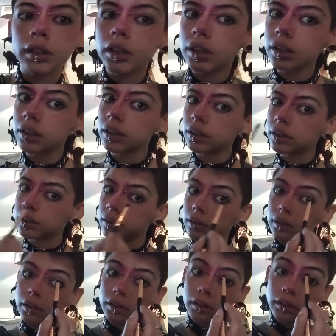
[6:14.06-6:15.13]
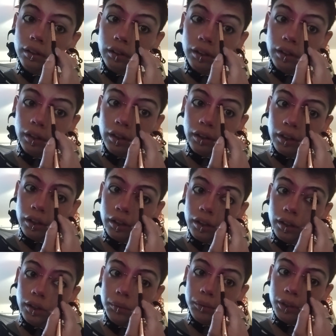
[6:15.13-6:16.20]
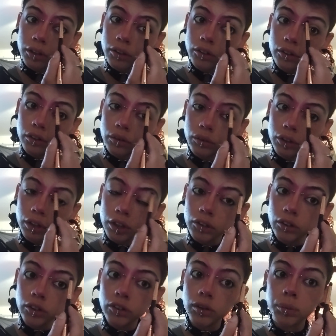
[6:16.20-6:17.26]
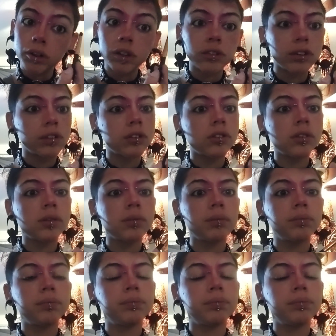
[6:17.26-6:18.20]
Okay, this is looking like a hot mess. Don't worry, trust the process.